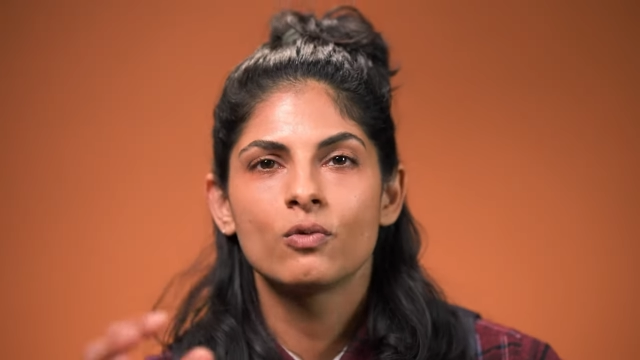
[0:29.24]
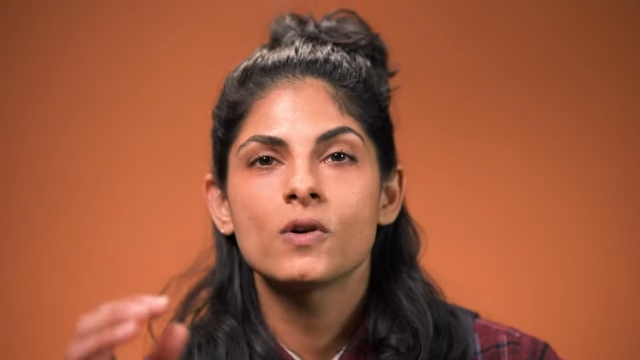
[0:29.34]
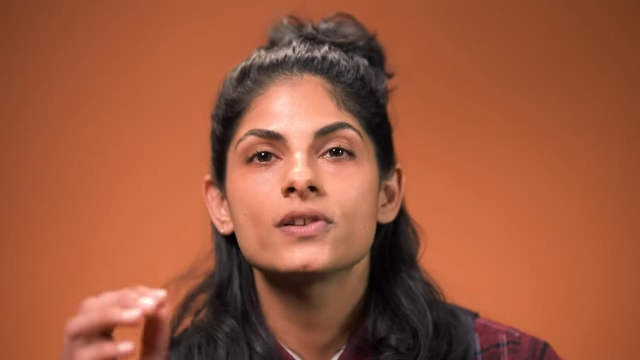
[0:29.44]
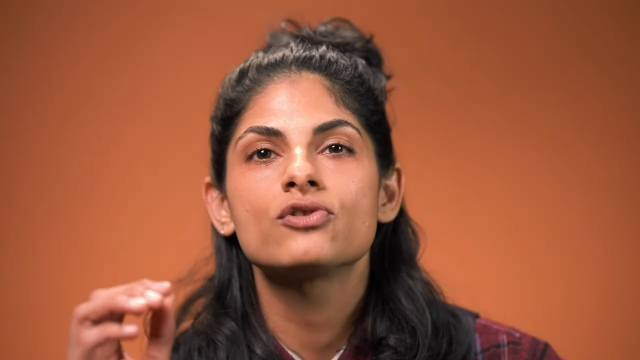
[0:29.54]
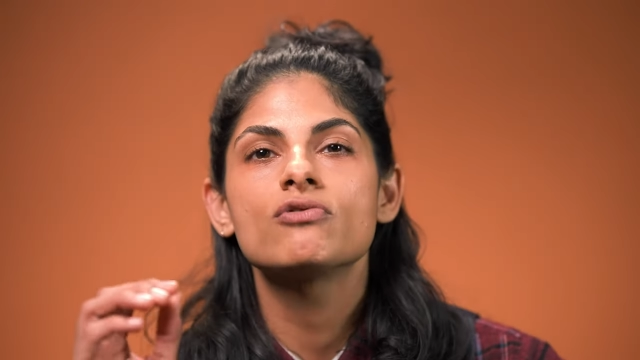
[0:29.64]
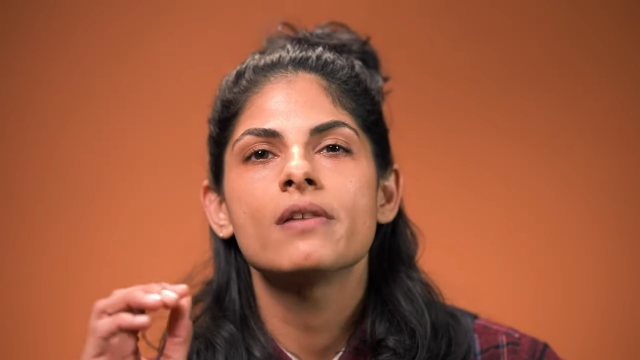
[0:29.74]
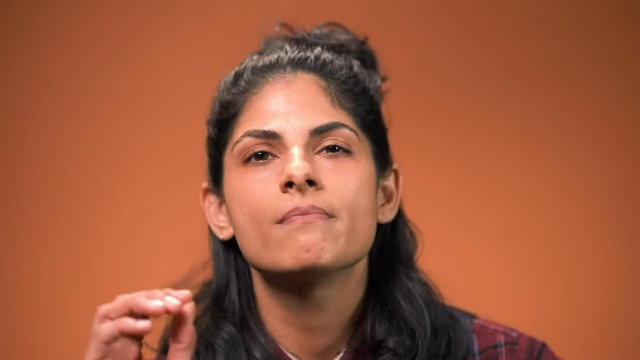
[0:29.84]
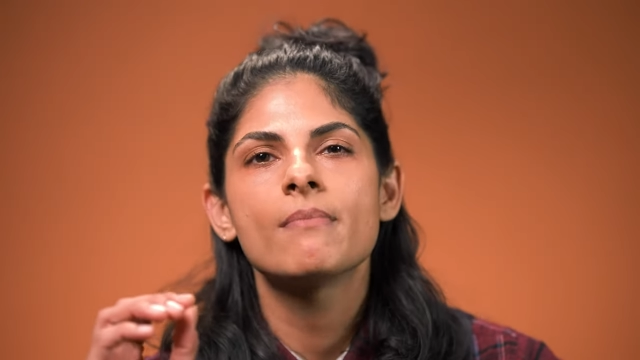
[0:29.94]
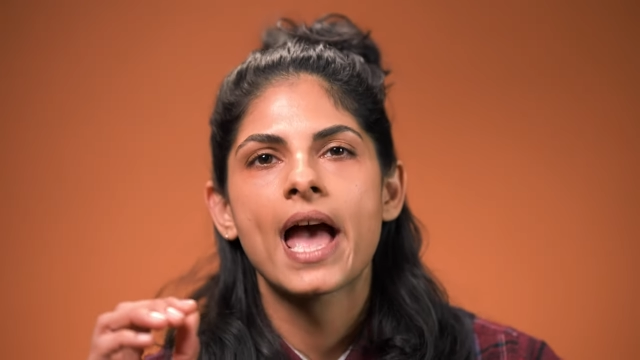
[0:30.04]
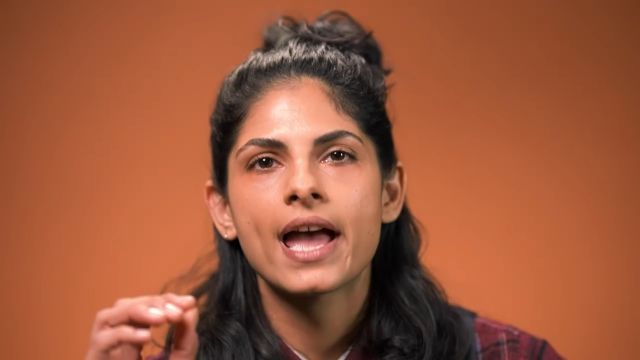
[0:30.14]
was to
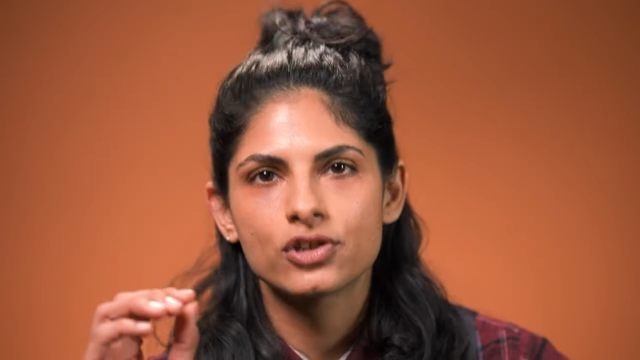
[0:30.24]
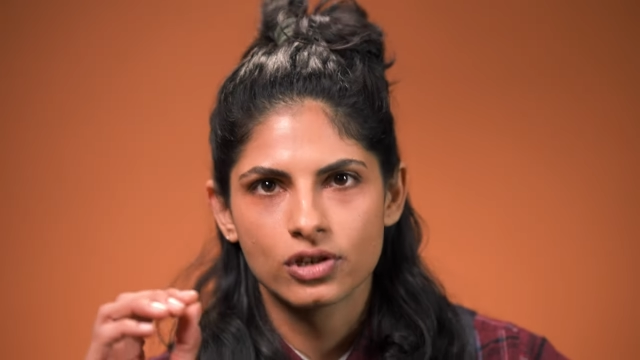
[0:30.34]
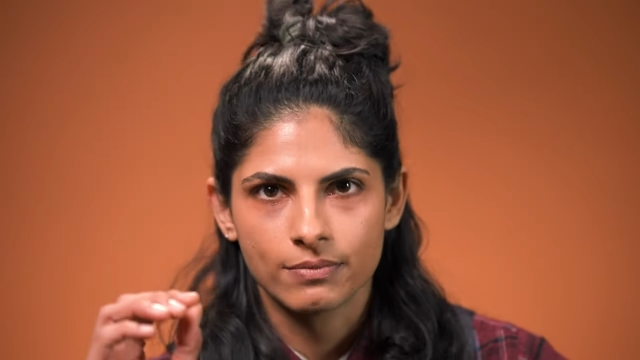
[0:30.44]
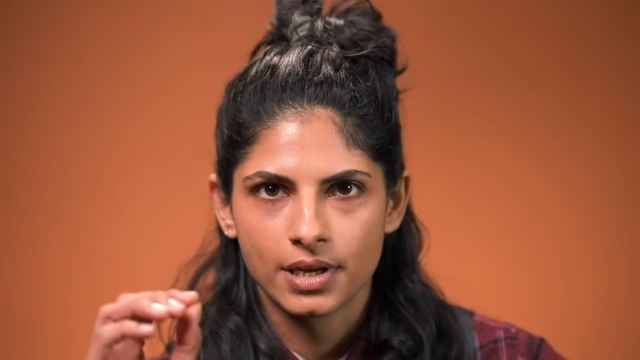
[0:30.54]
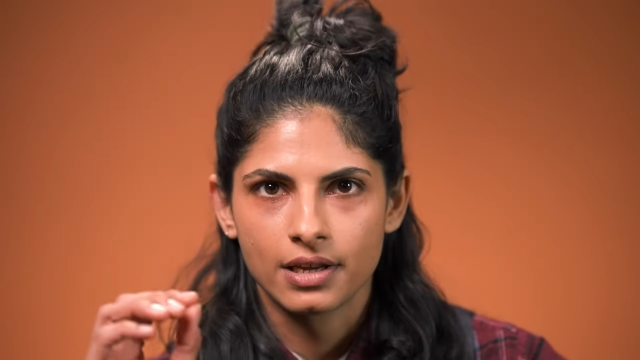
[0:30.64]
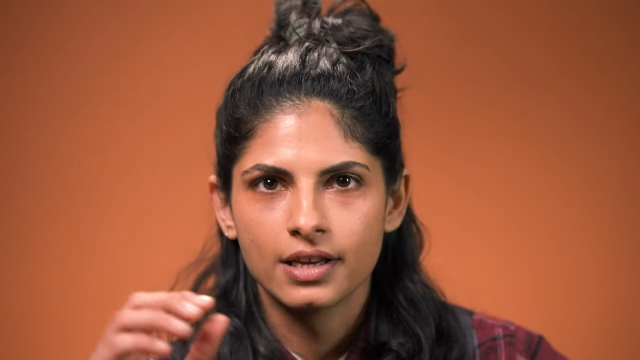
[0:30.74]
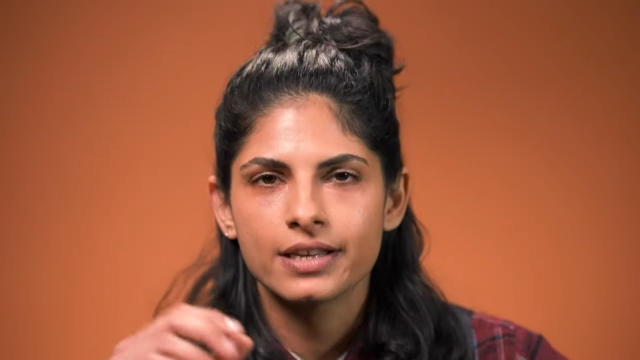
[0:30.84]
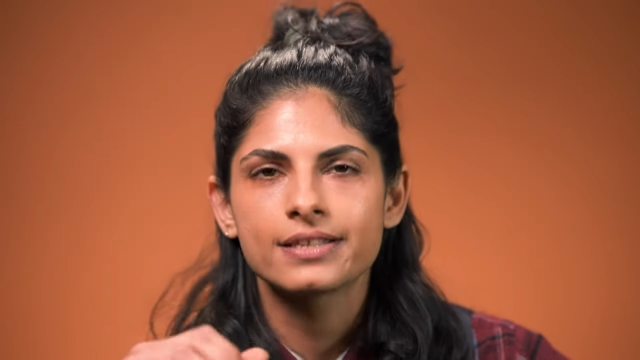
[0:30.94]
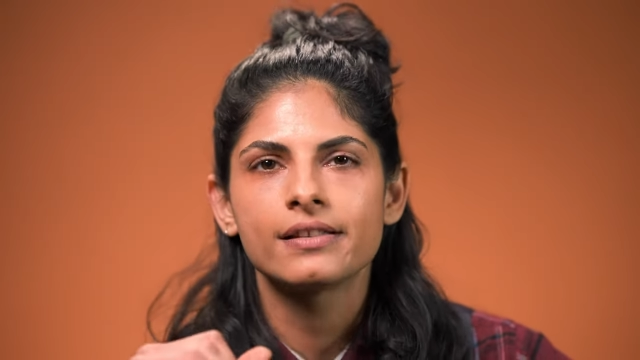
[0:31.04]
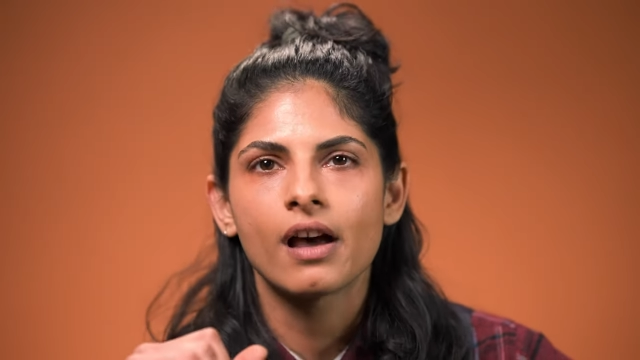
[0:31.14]
imagine me
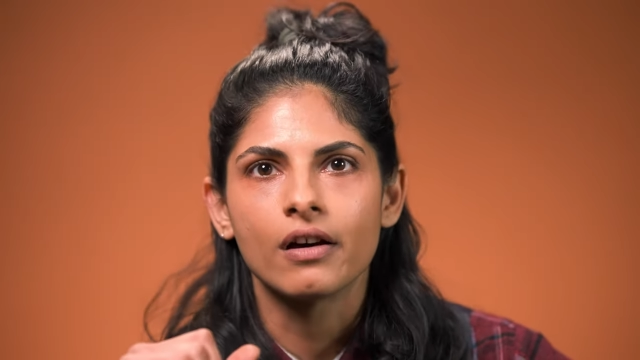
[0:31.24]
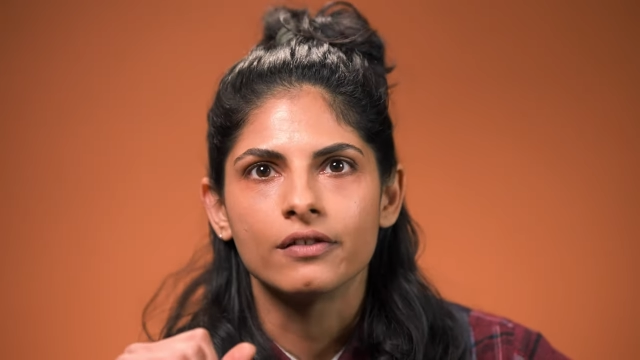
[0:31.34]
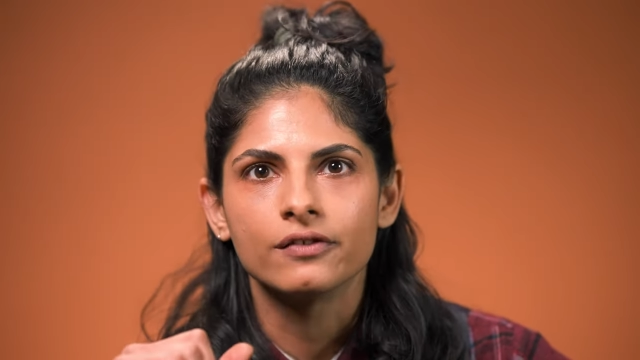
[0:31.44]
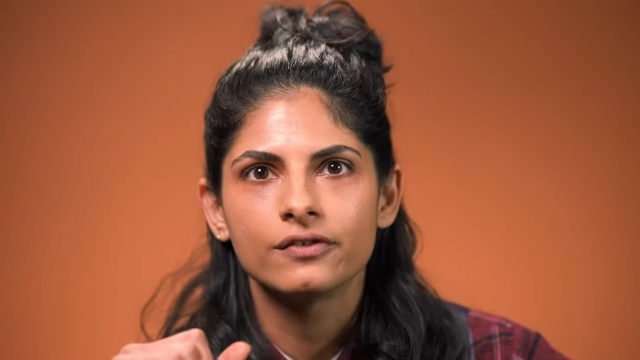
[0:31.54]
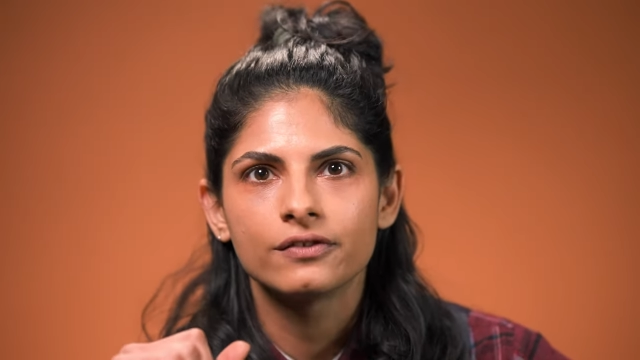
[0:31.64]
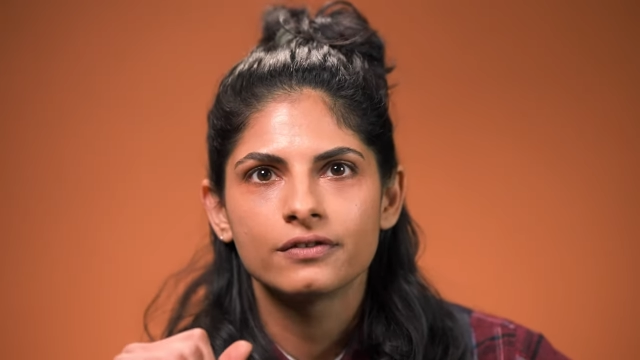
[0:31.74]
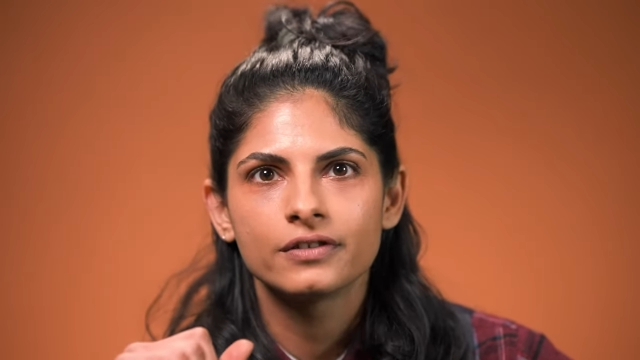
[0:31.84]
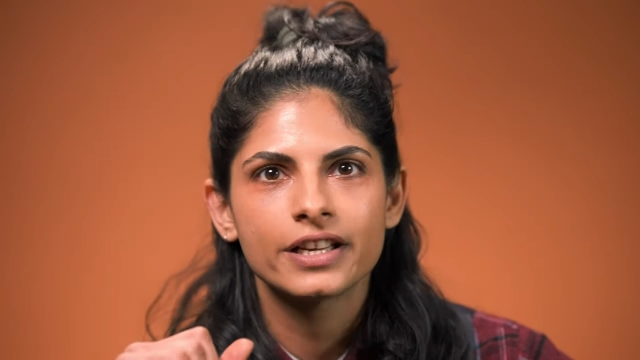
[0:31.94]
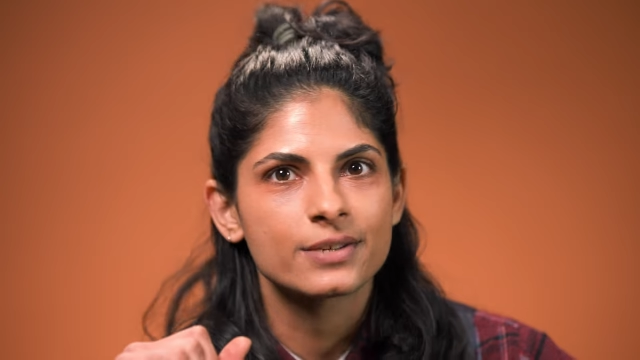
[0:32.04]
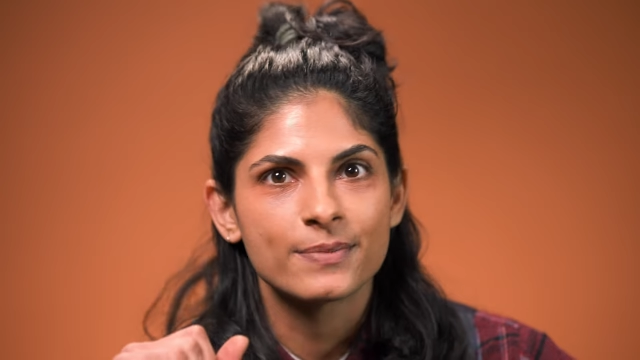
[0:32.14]
his love,
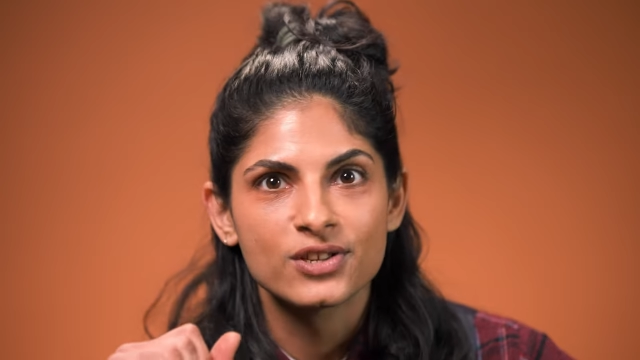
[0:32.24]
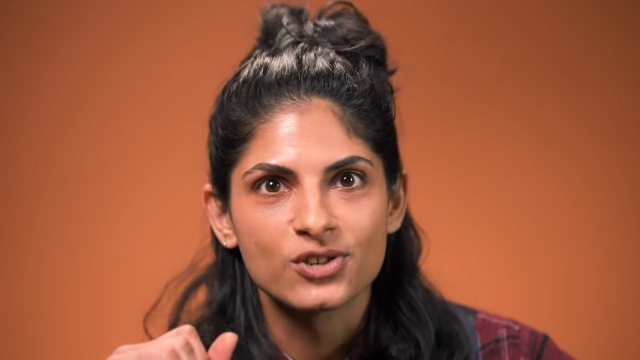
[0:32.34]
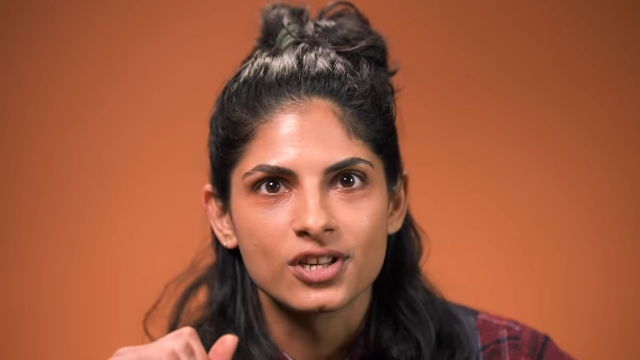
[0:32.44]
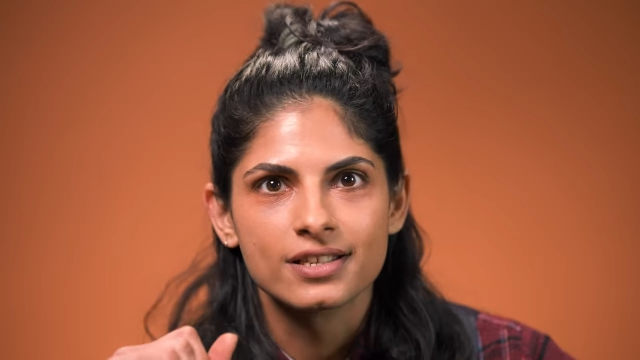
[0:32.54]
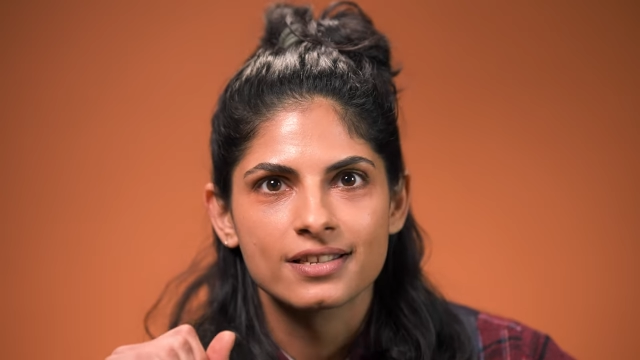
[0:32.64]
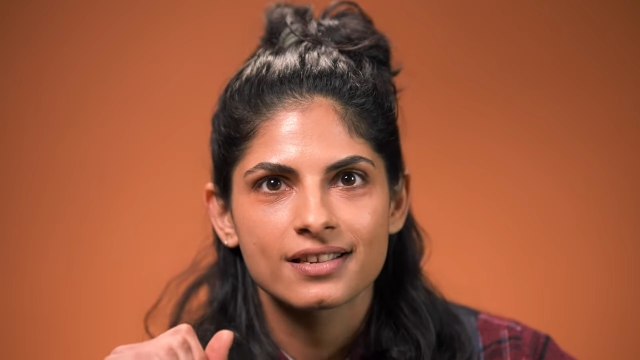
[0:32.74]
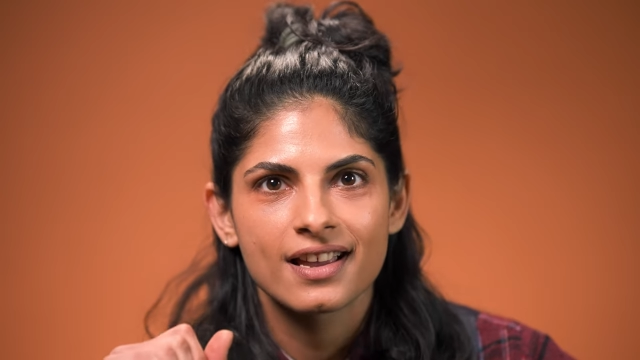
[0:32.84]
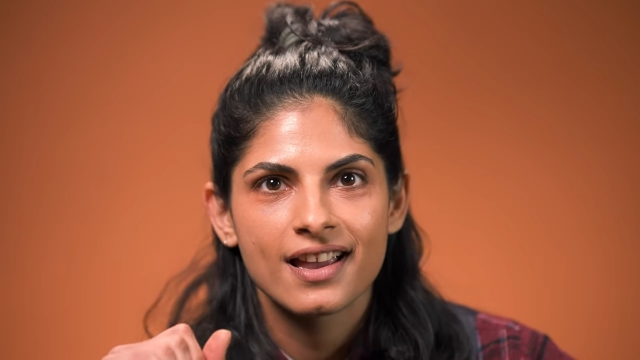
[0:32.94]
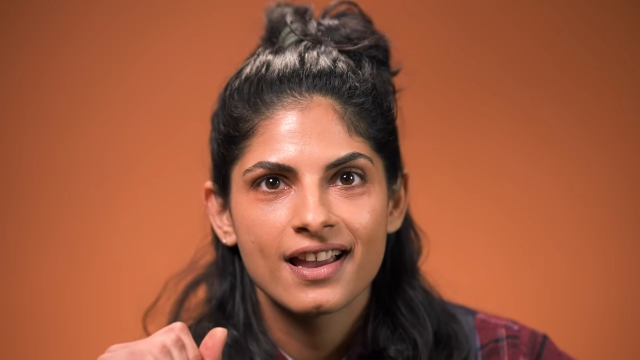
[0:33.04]
his mistress.